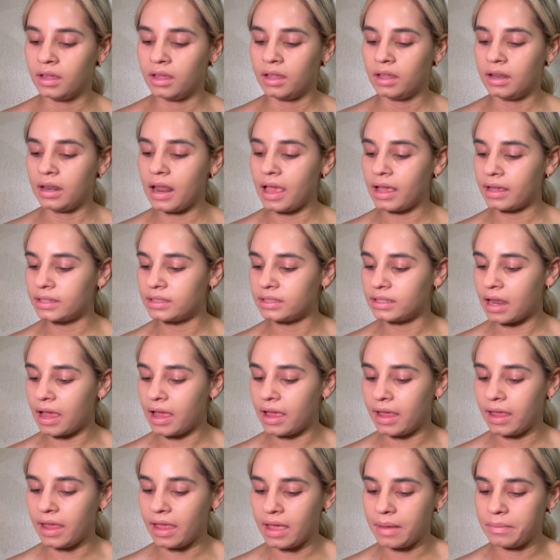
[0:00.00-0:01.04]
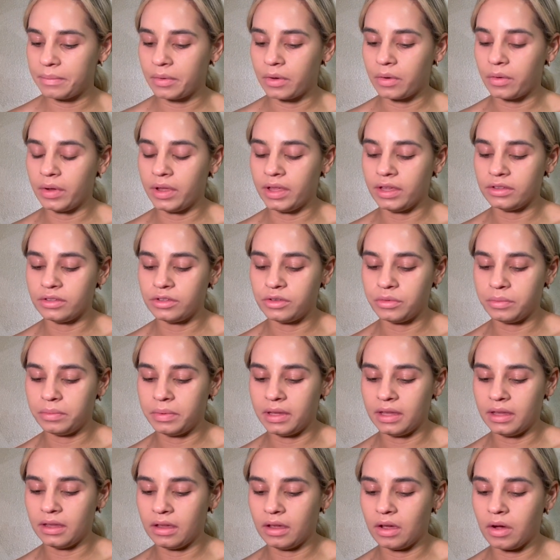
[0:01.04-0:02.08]
Next, I am going to
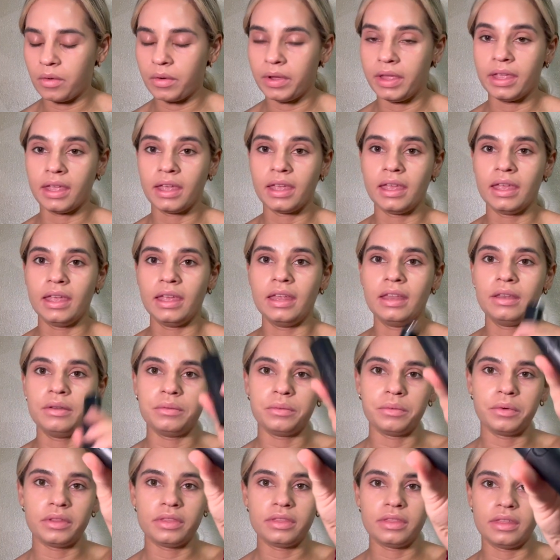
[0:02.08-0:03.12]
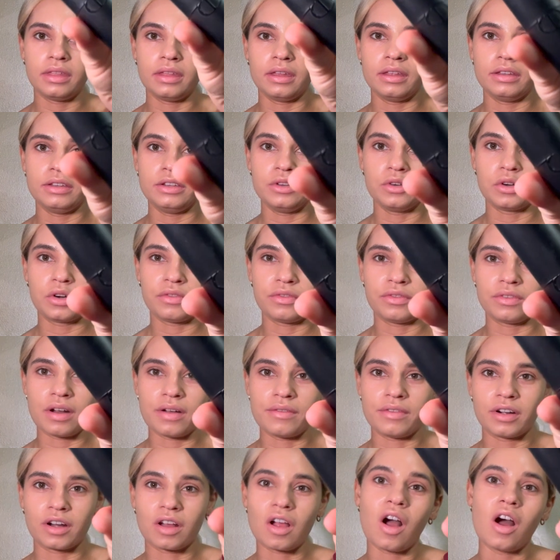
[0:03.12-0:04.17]
be going in with the
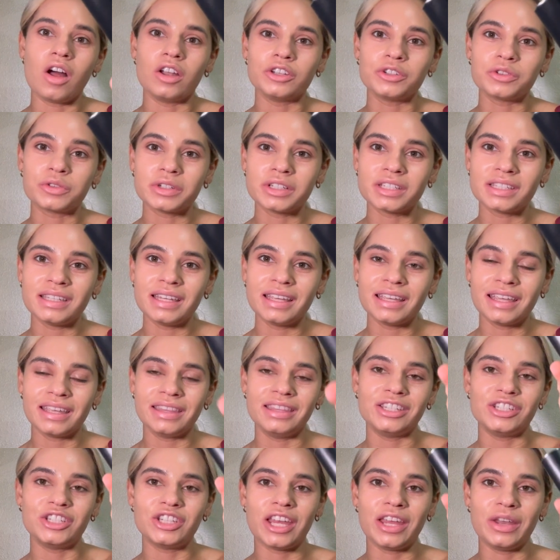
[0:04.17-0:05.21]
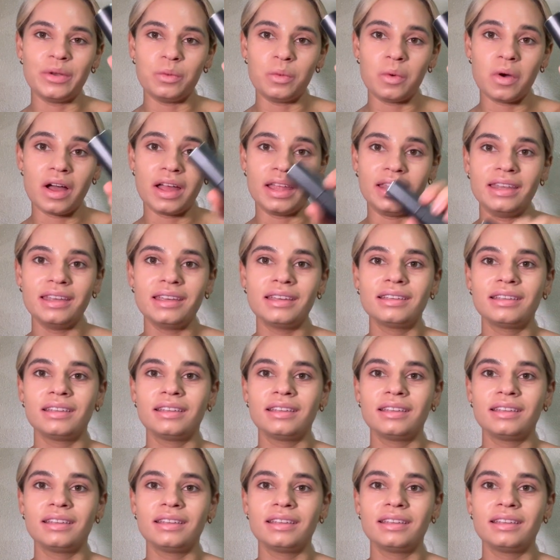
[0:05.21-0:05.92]
DIOR-Forever contour stick in the shade 1.